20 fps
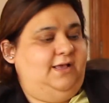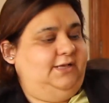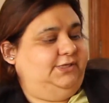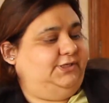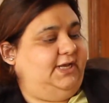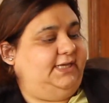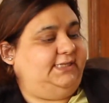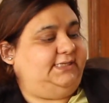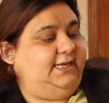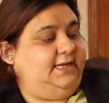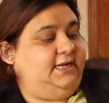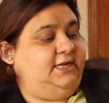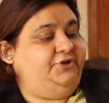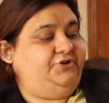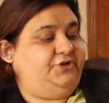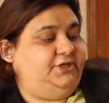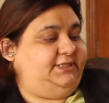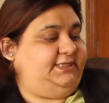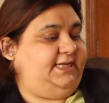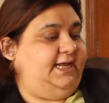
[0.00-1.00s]
So it's an
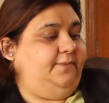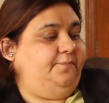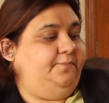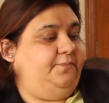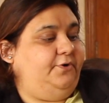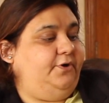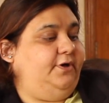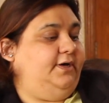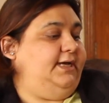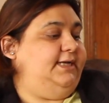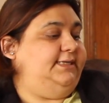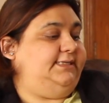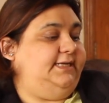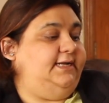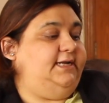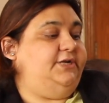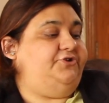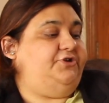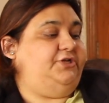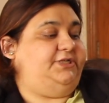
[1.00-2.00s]
interesting book. It's an
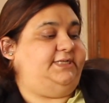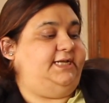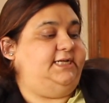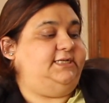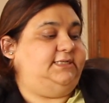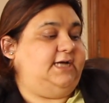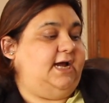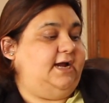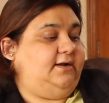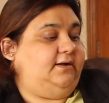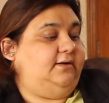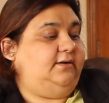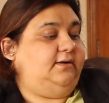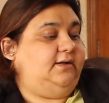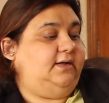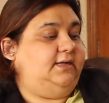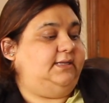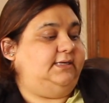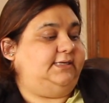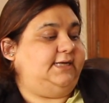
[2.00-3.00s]
interesting title.
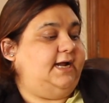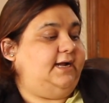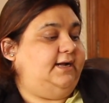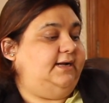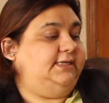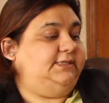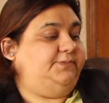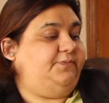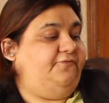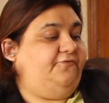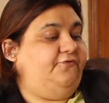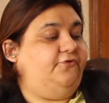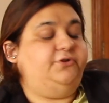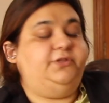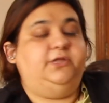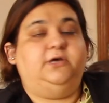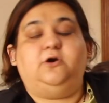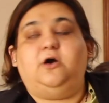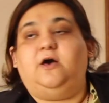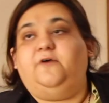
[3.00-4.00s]
The title is Before
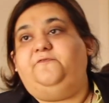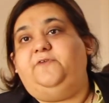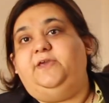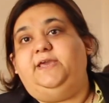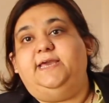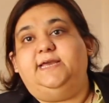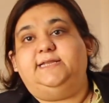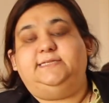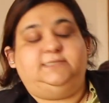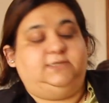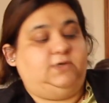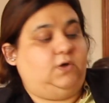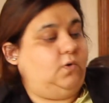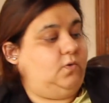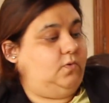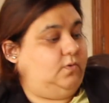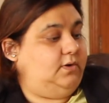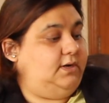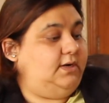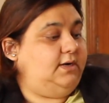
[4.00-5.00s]
the Coffee Gets
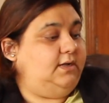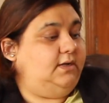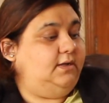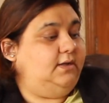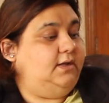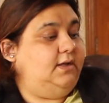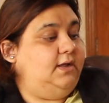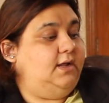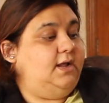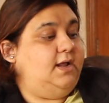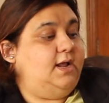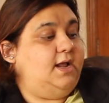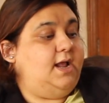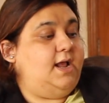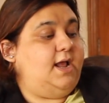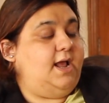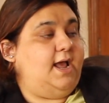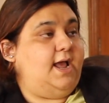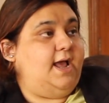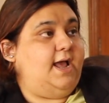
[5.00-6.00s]
Cold,
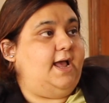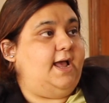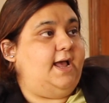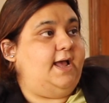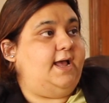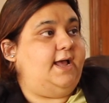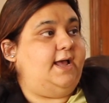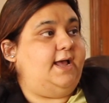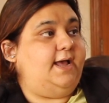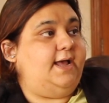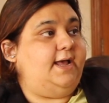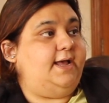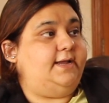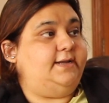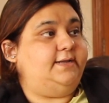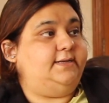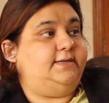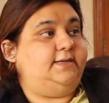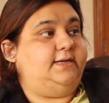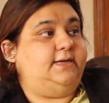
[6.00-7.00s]

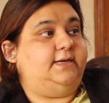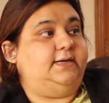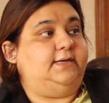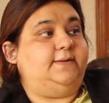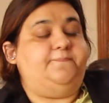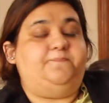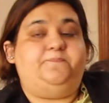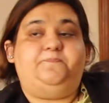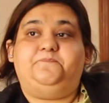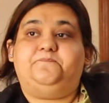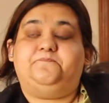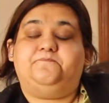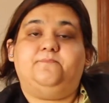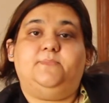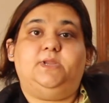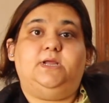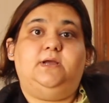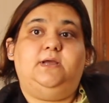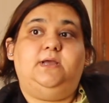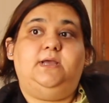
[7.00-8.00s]
and
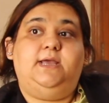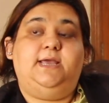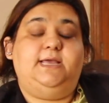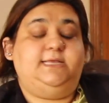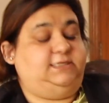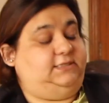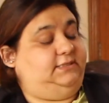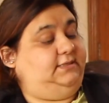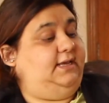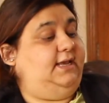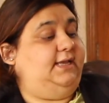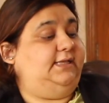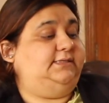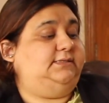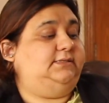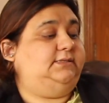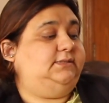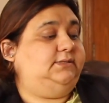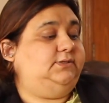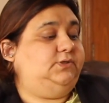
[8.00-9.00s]
it's
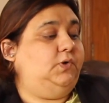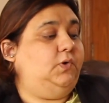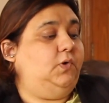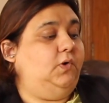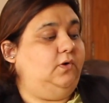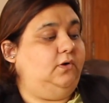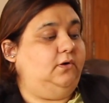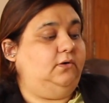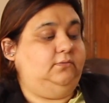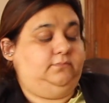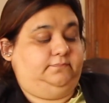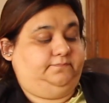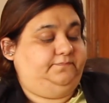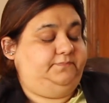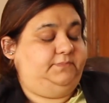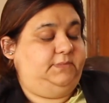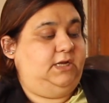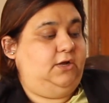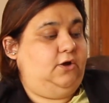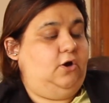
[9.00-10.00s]
so,
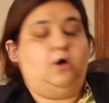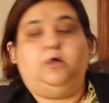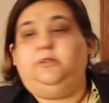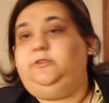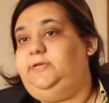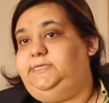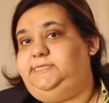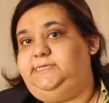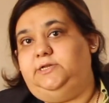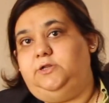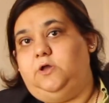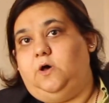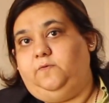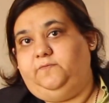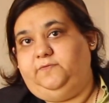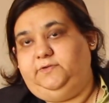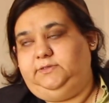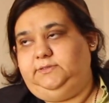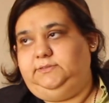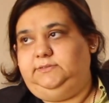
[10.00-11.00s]
although it's a
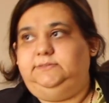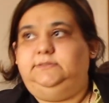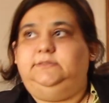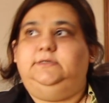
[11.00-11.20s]
novel,